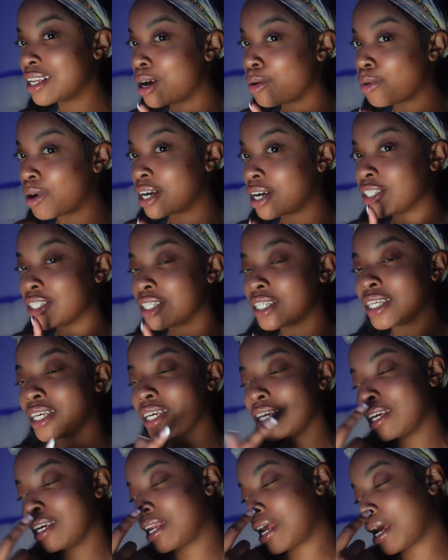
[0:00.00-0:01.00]
I watch it
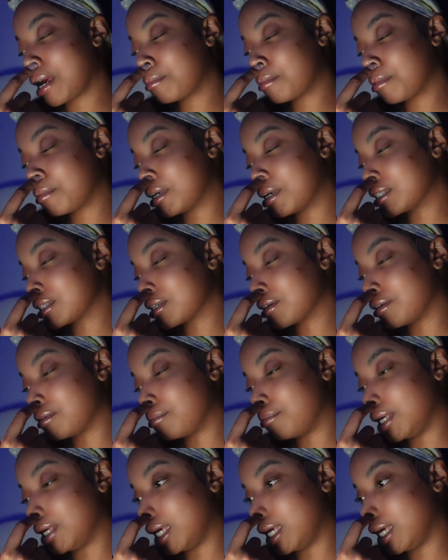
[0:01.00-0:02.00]
again, I'm about to go to
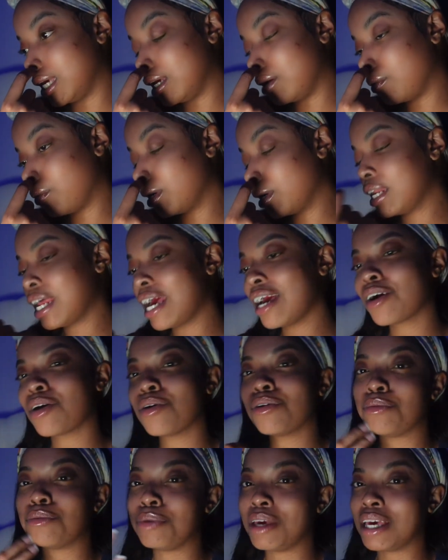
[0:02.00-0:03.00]
bed. Well, not
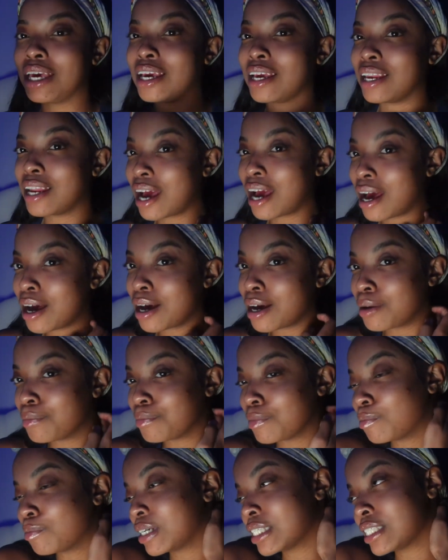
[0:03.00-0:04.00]
go to bed. I'm
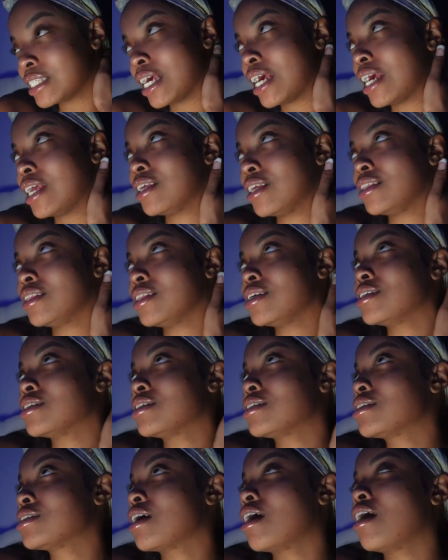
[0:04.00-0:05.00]
about to edit
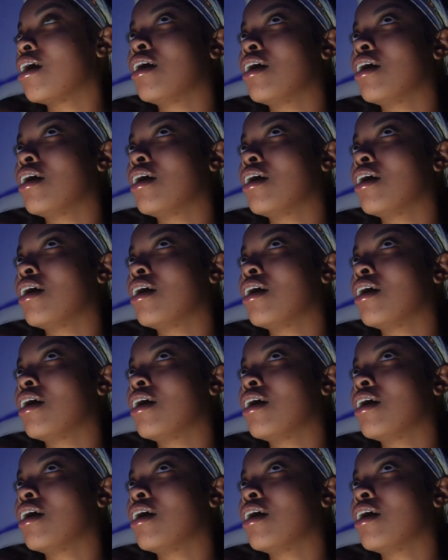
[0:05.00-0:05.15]
this.